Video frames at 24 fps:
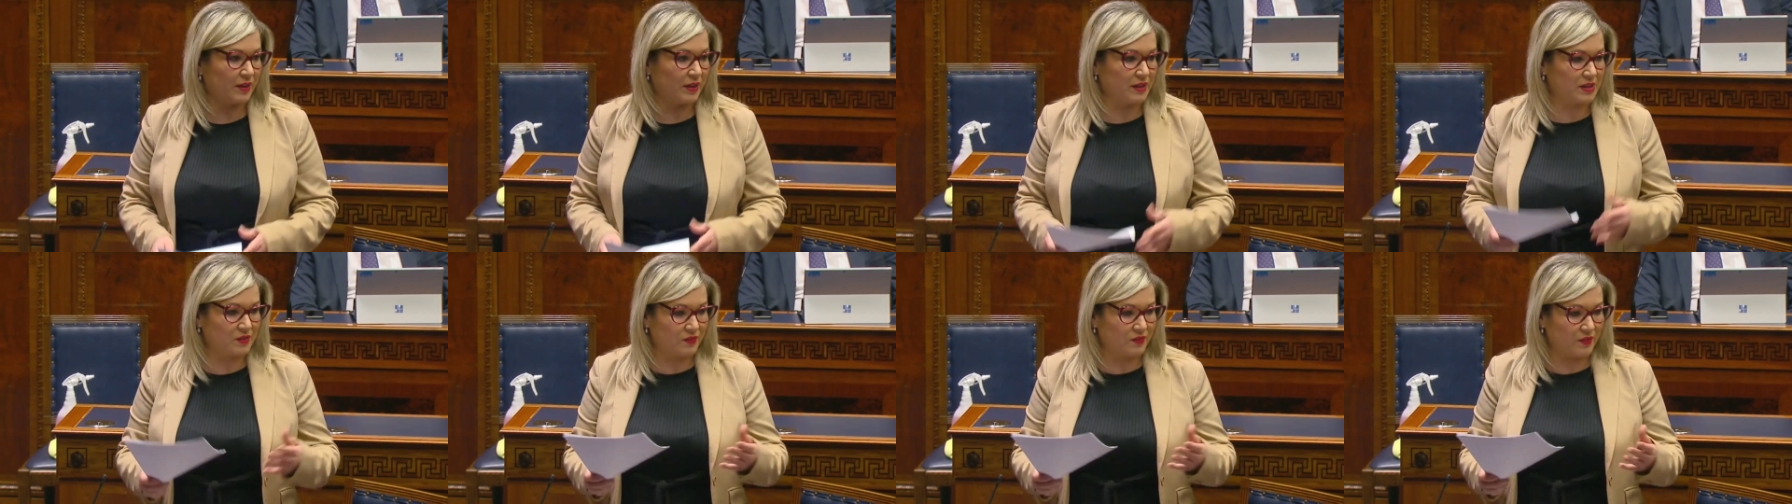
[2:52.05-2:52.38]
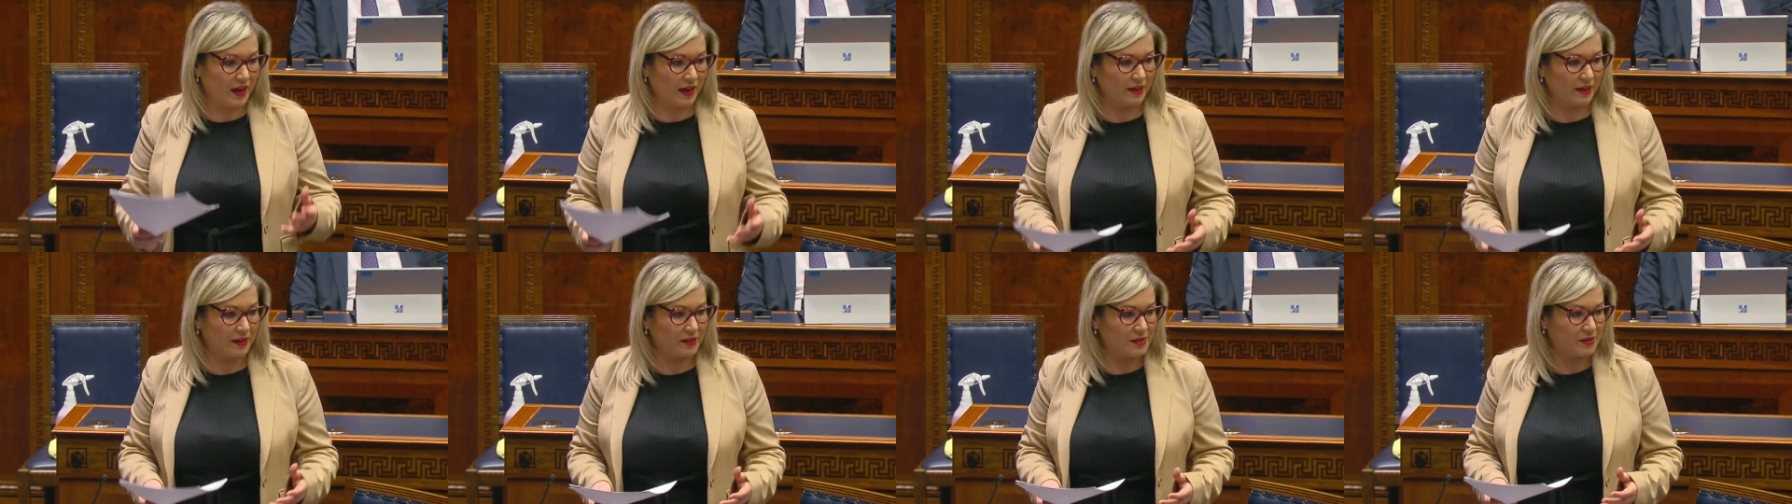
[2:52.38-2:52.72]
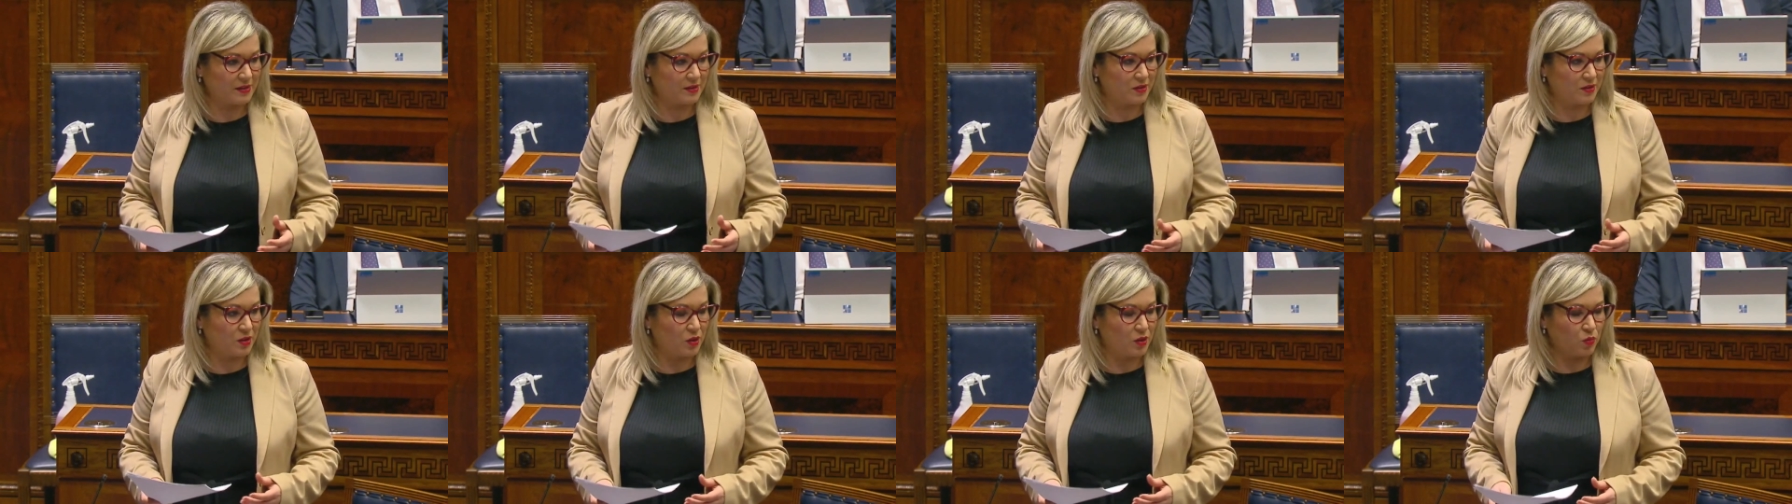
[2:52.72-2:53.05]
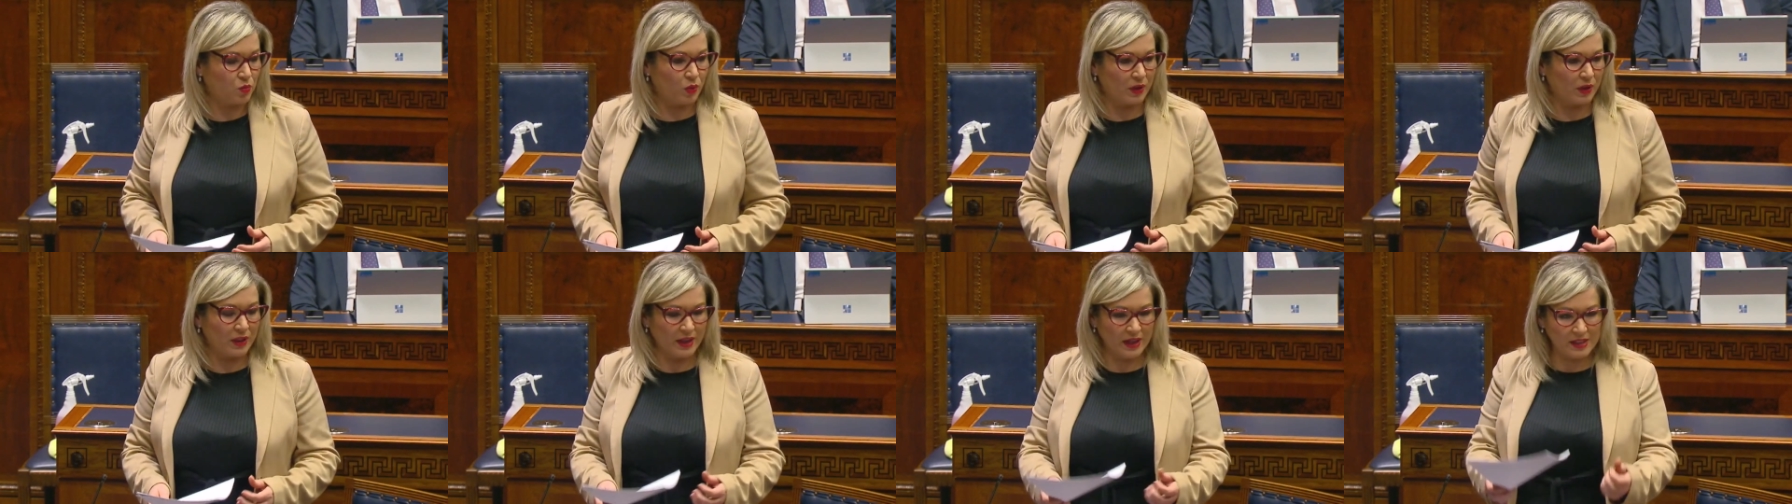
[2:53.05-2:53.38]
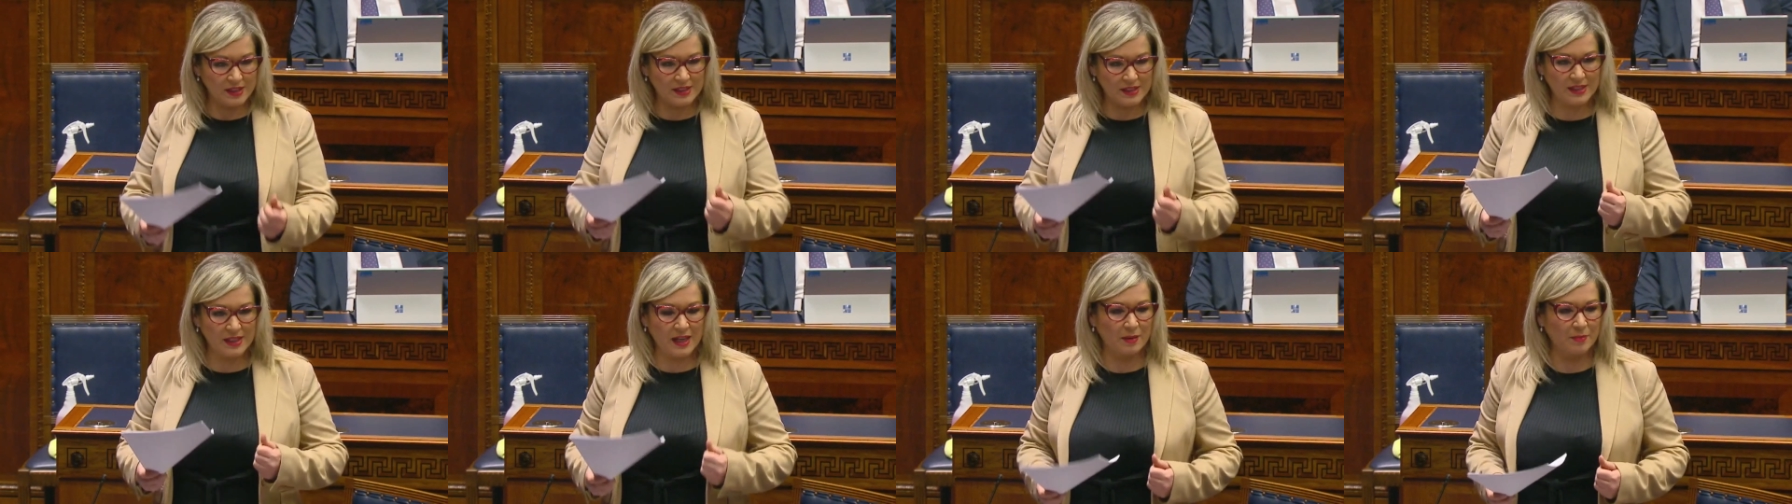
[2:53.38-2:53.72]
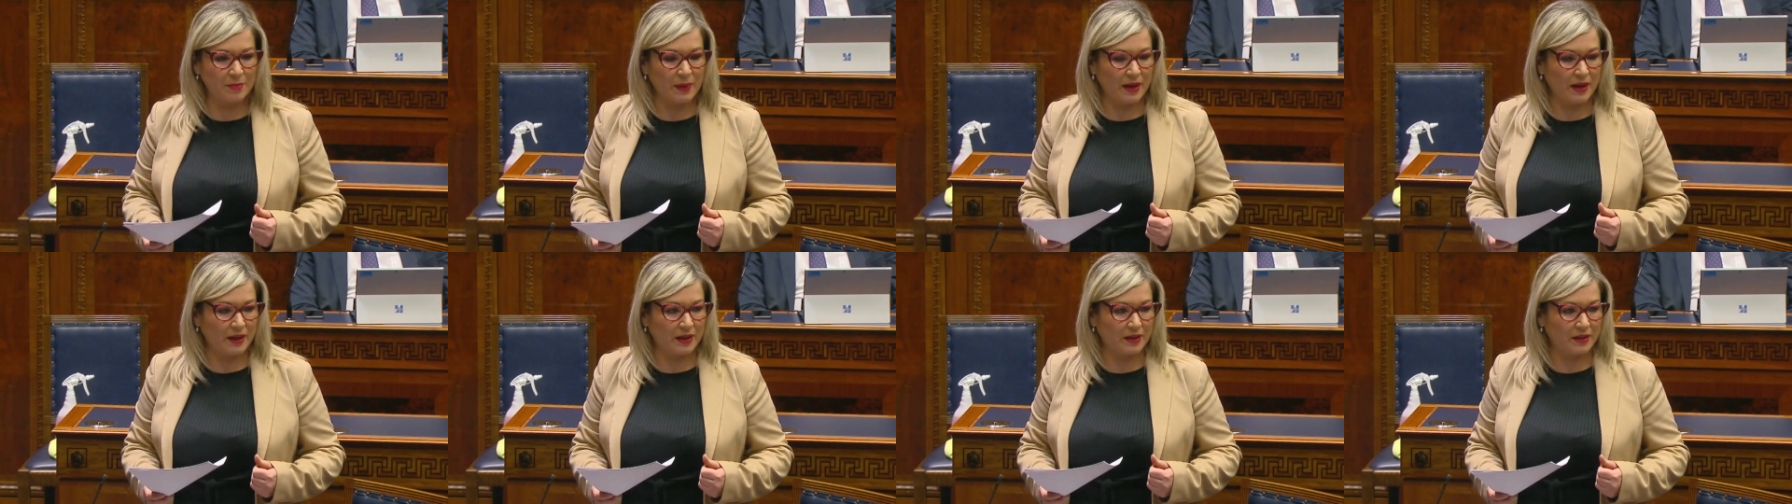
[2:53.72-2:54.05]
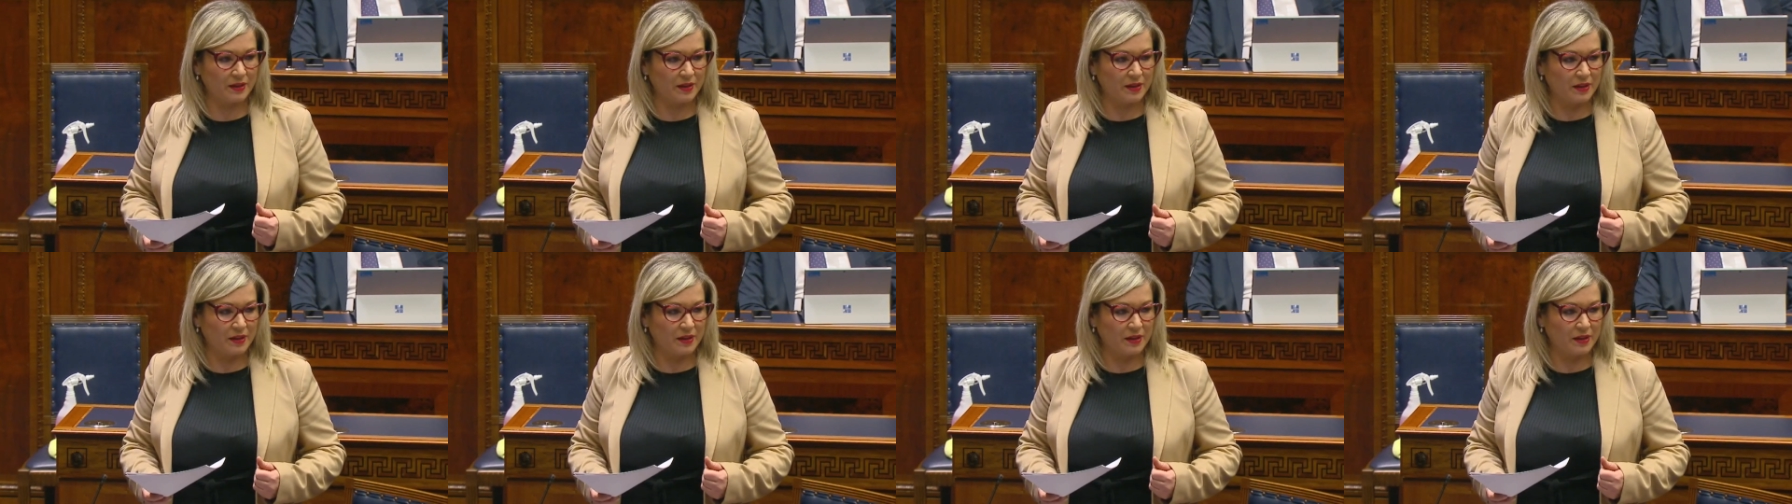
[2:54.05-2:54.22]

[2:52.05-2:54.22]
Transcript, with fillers: this violence while they stand back